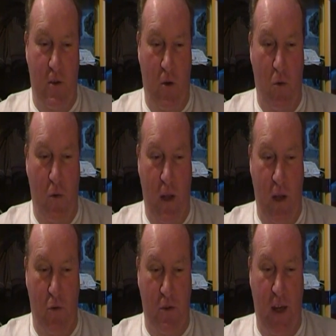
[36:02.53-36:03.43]
So
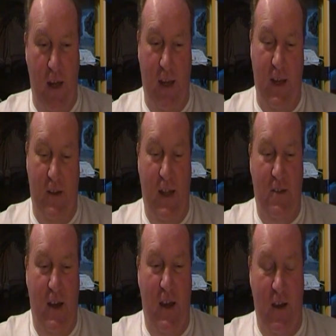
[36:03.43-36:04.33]
Russ Kelly gets a
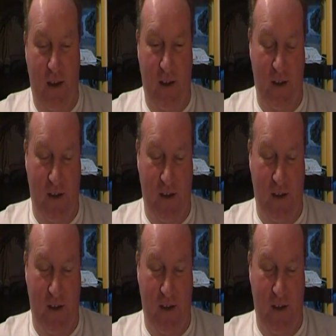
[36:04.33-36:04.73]
letter